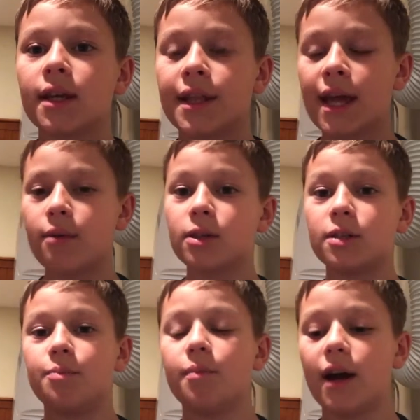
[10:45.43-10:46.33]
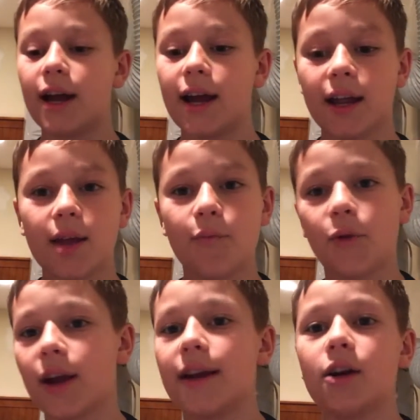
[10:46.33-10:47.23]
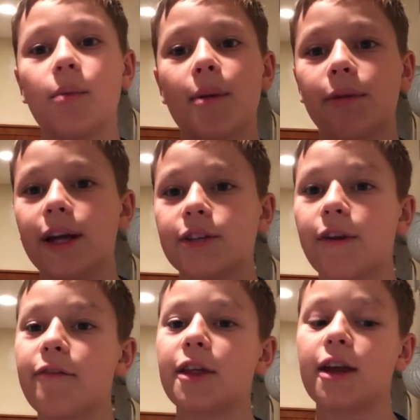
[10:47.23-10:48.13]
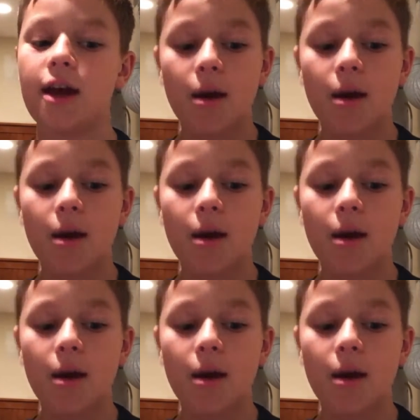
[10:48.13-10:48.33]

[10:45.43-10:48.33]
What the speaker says: That was... I keep forgetting all my plans for everything.